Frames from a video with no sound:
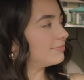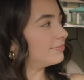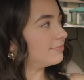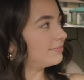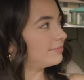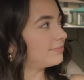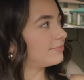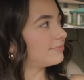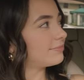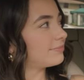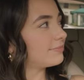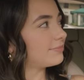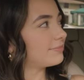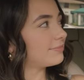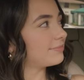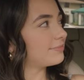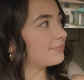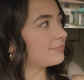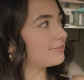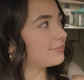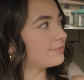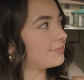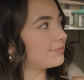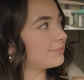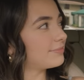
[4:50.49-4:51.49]

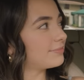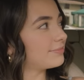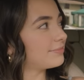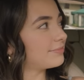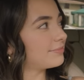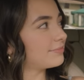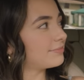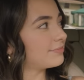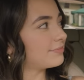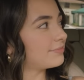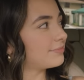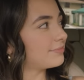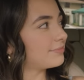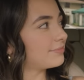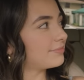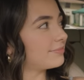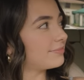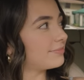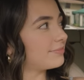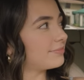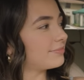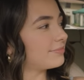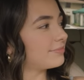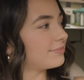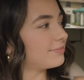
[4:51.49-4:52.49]

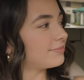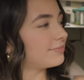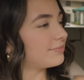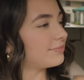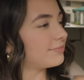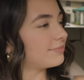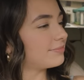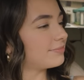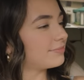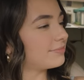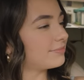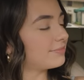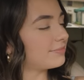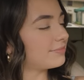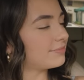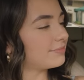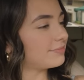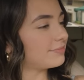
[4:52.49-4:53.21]
(not speaking)